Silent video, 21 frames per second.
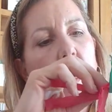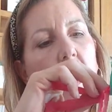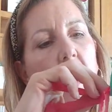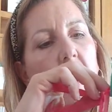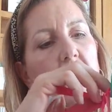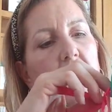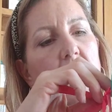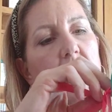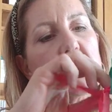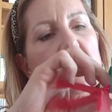
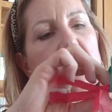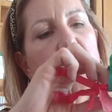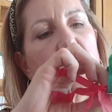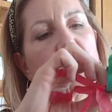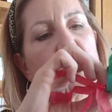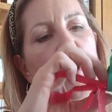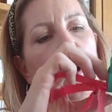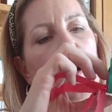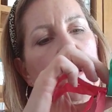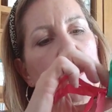And that's the
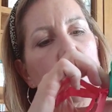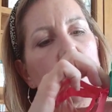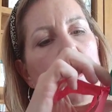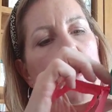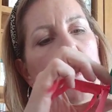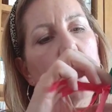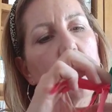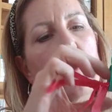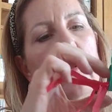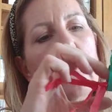
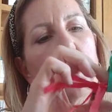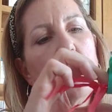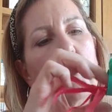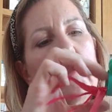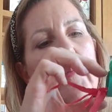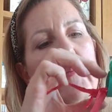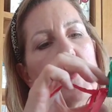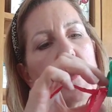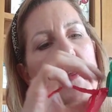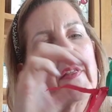dragon
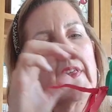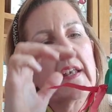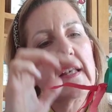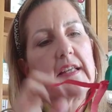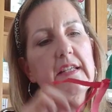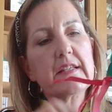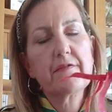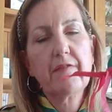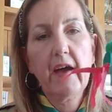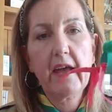breathing
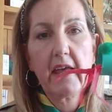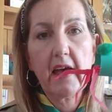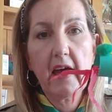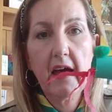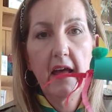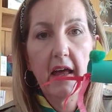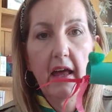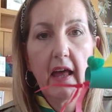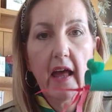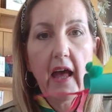his
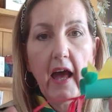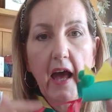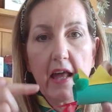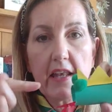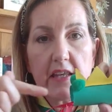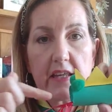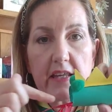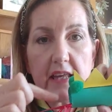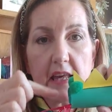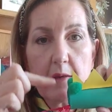fire.
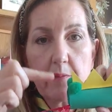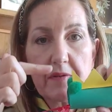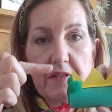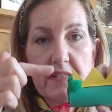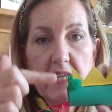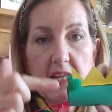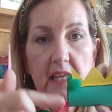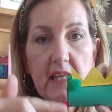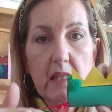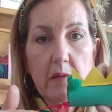And you keep
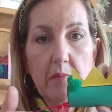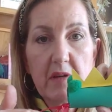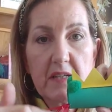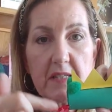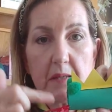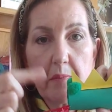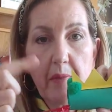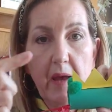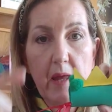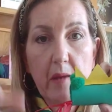sticking the
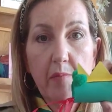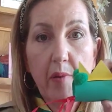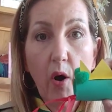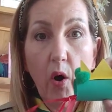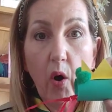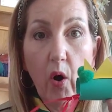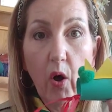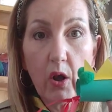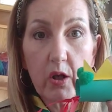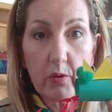bits of paper
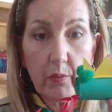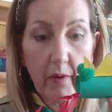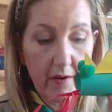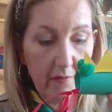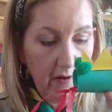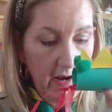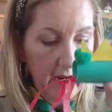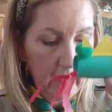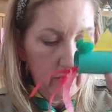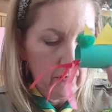all the way
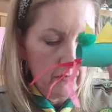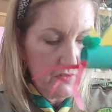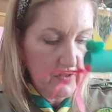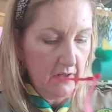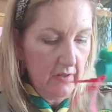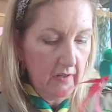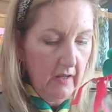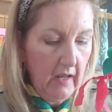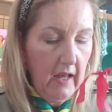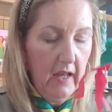
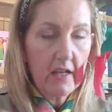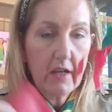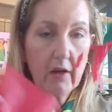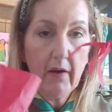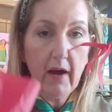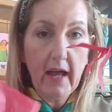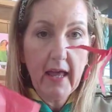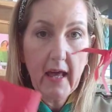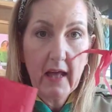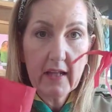around. Now
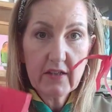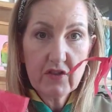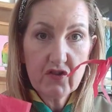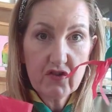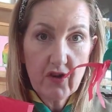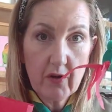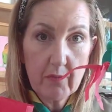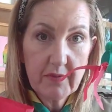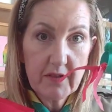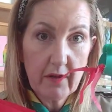I had
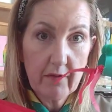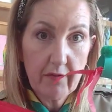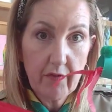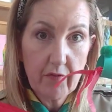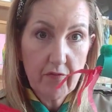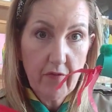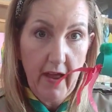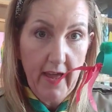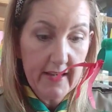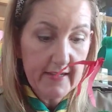strips
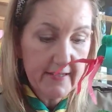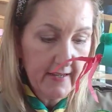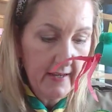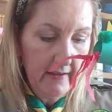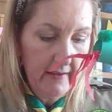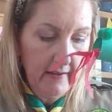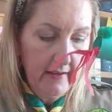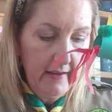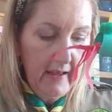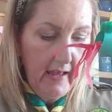of red,
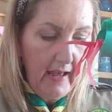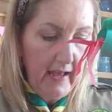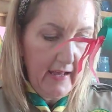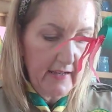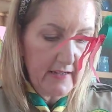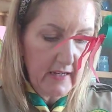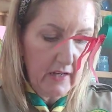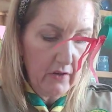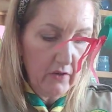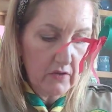
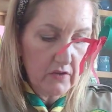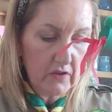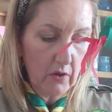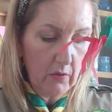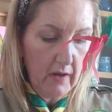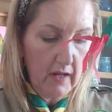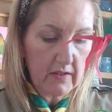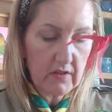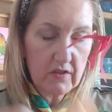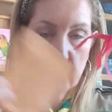and I
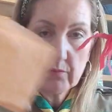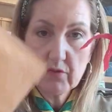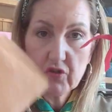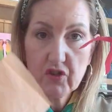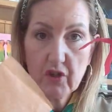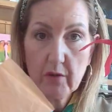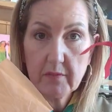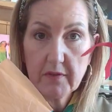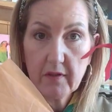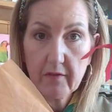also had some
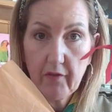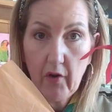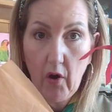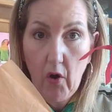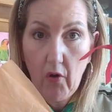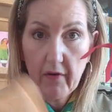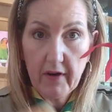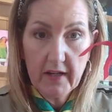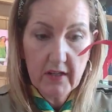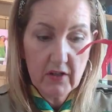strips of
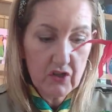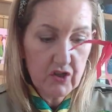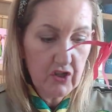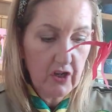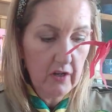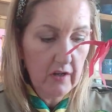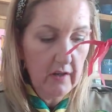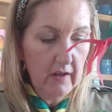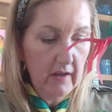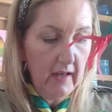
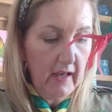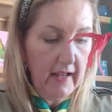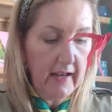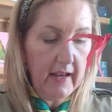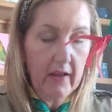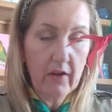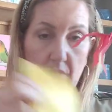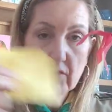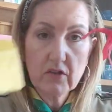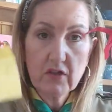orange, and
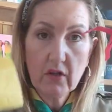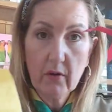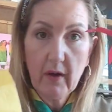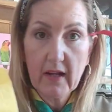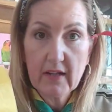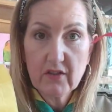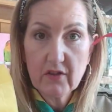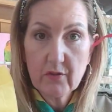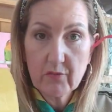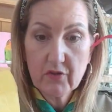I also
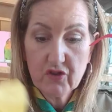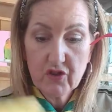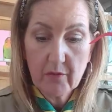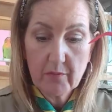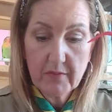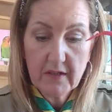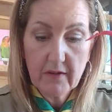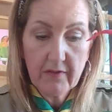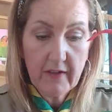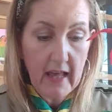had some
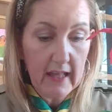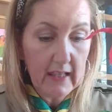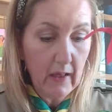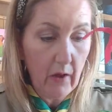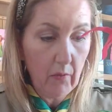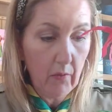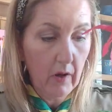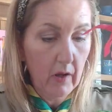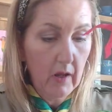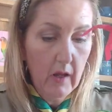strips of
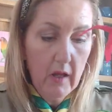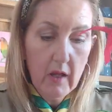yellow.